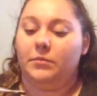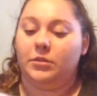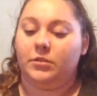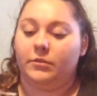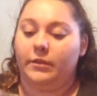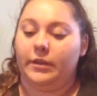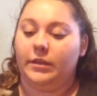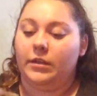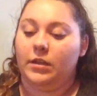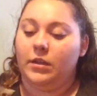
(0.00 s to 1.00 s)
just
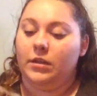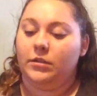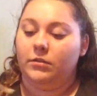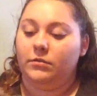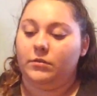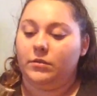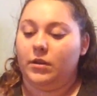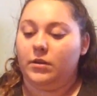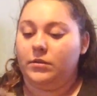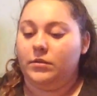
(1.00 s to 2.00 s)
going to
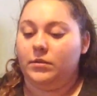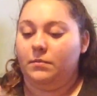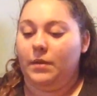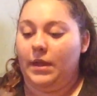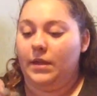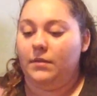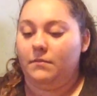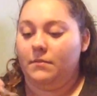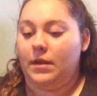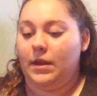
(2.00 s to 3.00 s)
start to paint
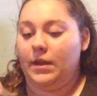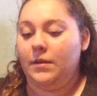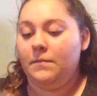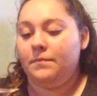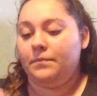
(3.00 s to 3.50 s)
my